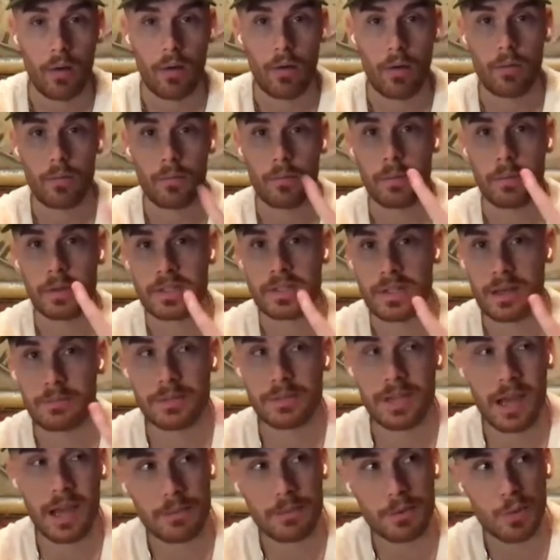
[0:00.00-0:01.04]
Yeah. But
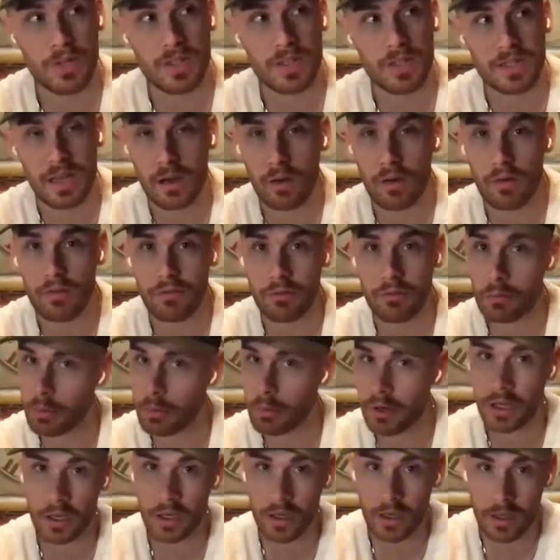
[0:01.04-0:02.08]
sometimes we settle for
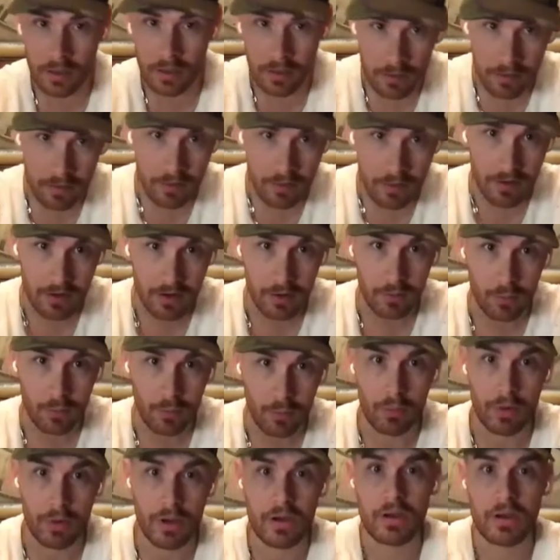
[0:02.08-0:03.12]
pretty good
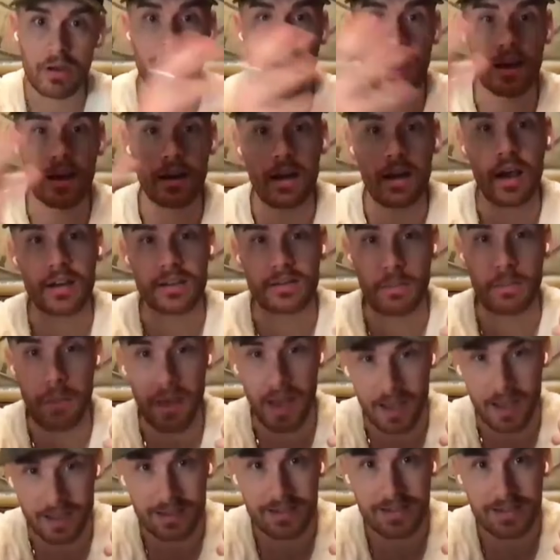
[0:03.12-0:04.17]
when we could have had God's
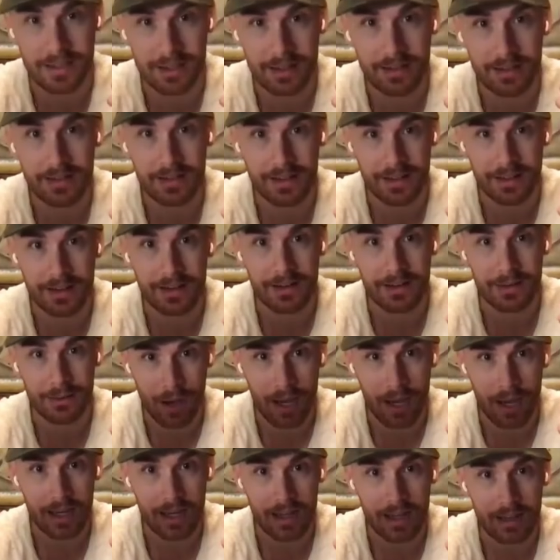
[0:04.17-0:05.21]
best. Mm.
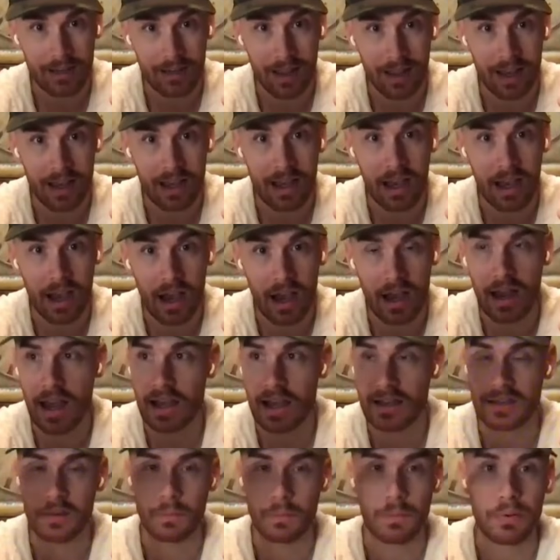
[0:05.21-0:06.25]
Right? Like God mm.
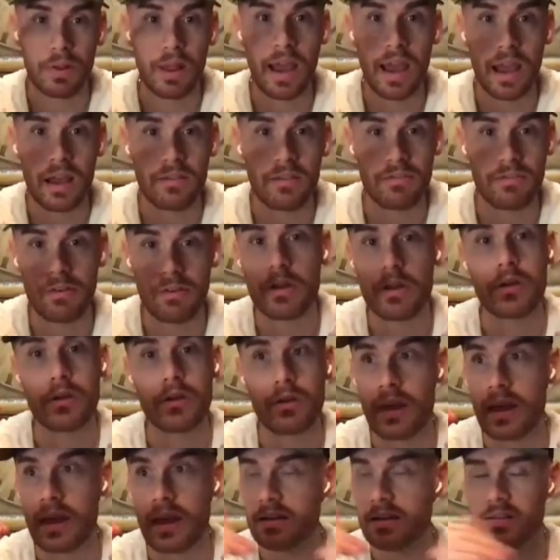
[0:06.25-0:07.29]
has a plan for you
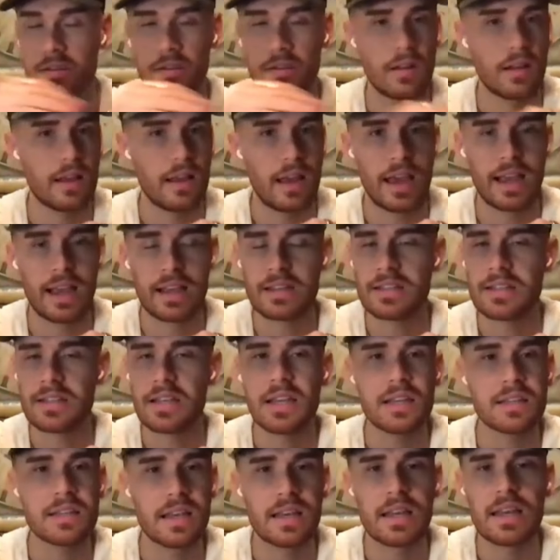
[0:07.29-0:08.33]
that
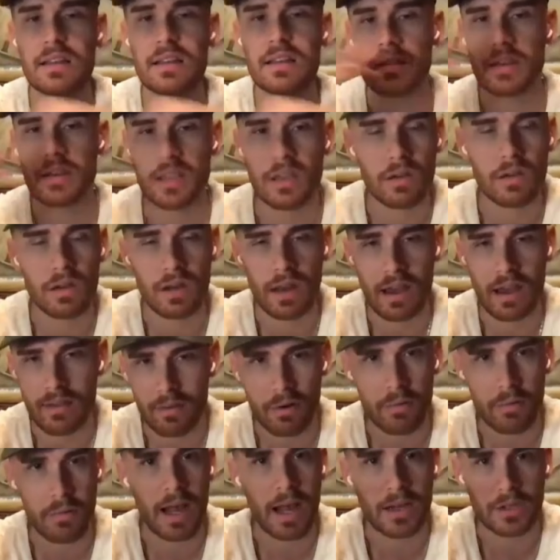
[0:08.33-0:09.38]
exceeds anything you could
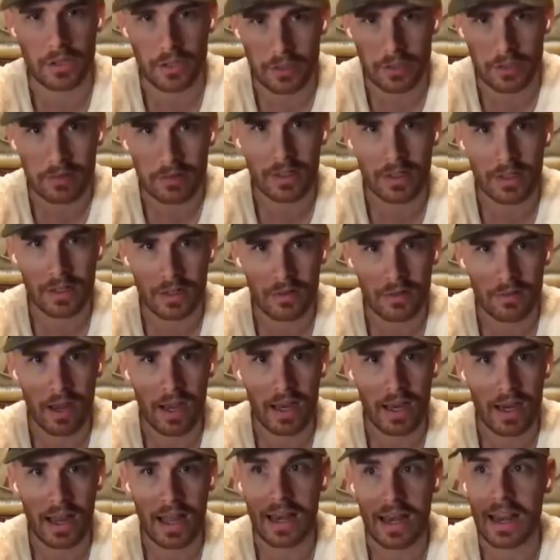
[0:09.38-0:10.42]
ever imagine,
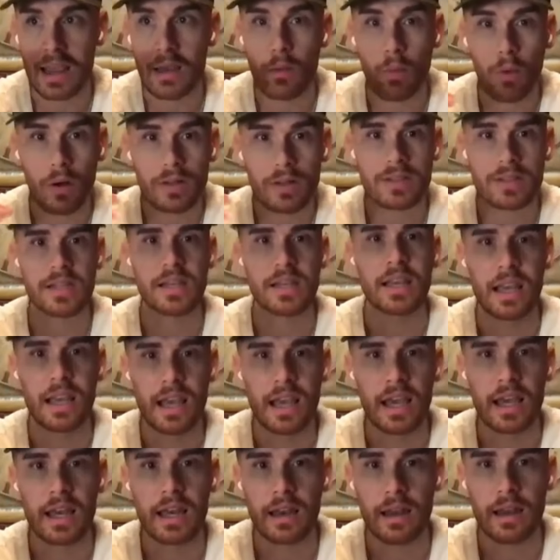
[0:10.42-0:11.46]
right? And he wants to
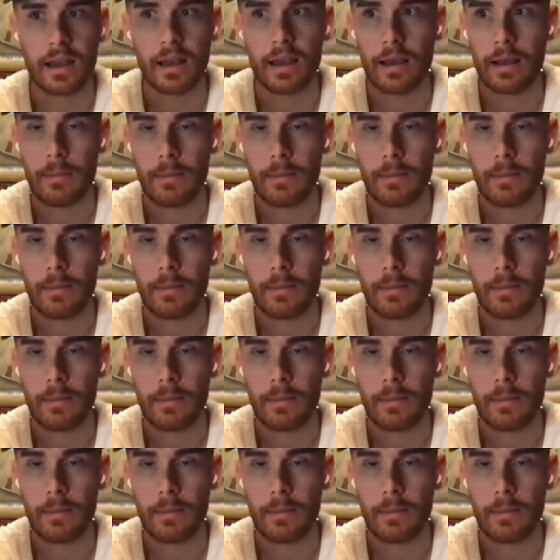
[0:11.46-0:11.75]
get